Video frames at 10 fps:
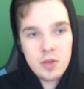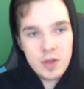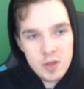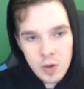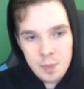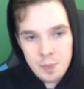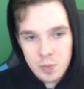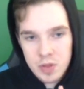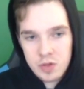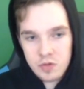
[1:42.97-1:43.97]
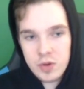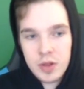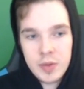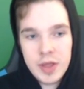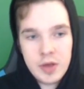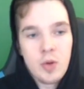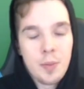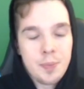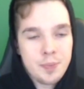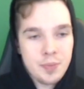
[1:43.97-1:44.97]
This one is really, really cool.